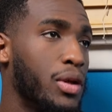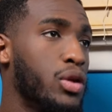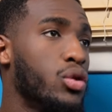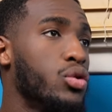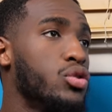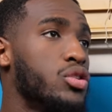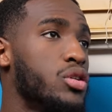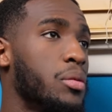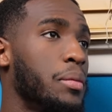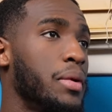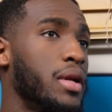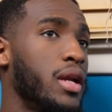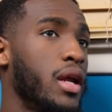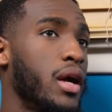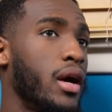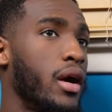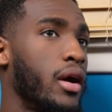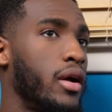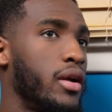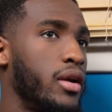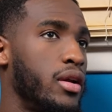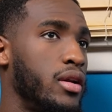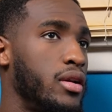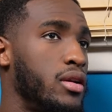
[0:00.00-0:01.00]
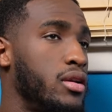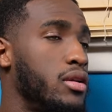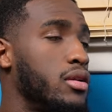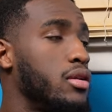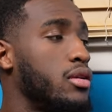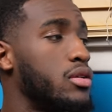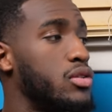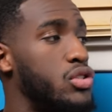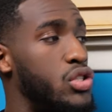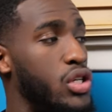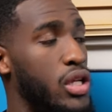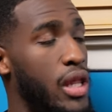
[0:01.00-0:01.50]
gonna lose them in there and then
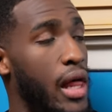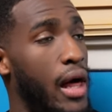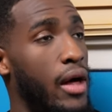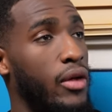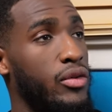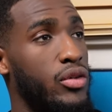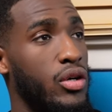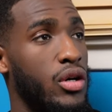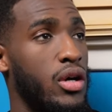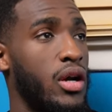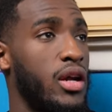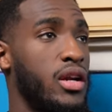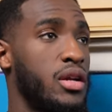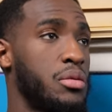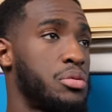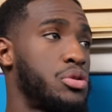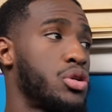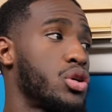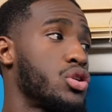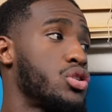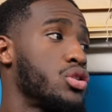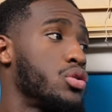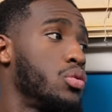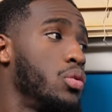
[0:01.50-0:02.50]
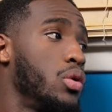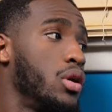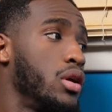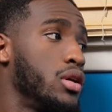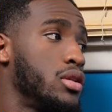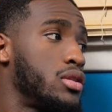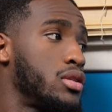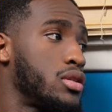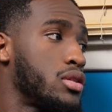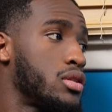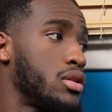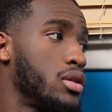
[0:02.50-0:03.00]
chill out. They're gonna end up searching the
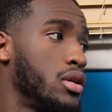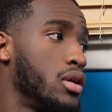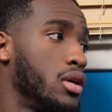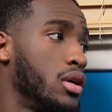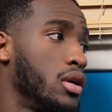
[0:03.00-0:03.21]
woods,